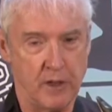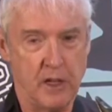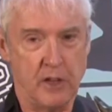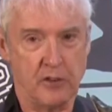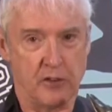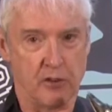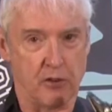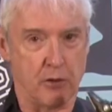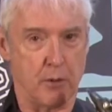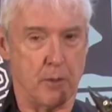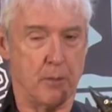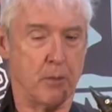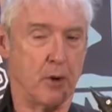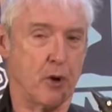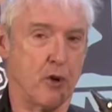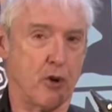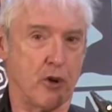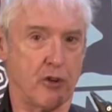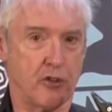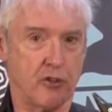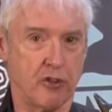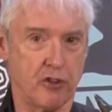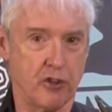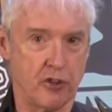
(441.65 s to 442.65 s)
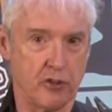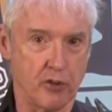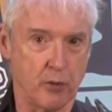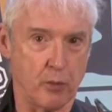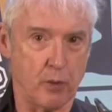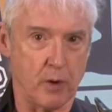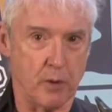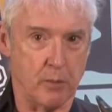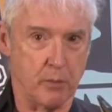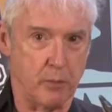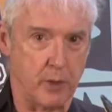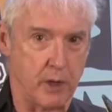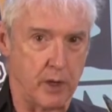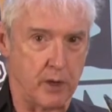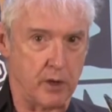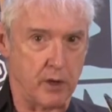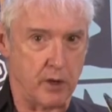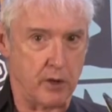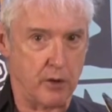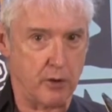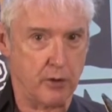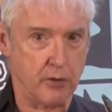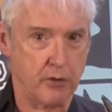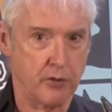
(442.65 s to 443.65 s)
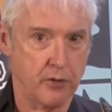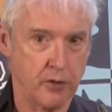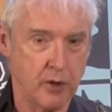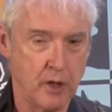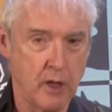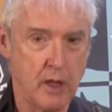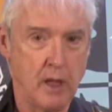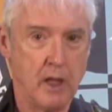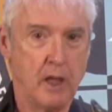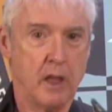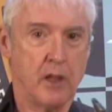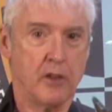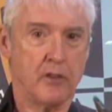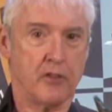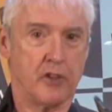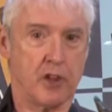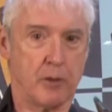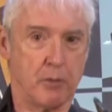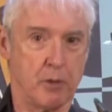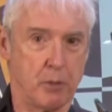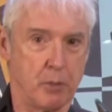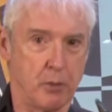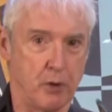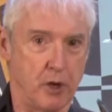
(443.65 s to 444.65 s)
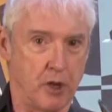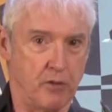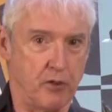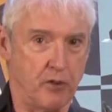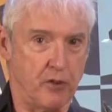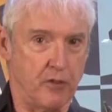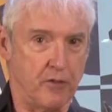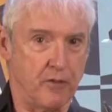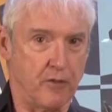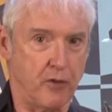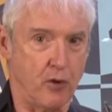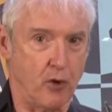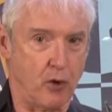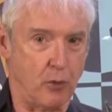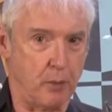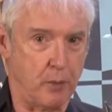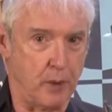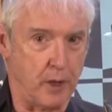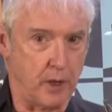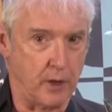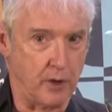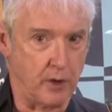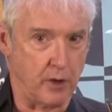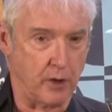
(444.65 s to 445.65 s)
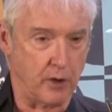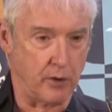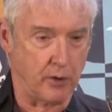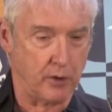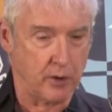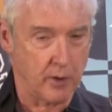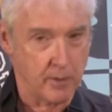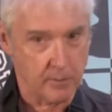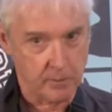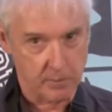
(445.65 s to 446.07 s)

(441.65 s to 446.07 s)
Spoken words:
So remember, crotchets are 1 beat notes, semi-breve is a 4 beat note.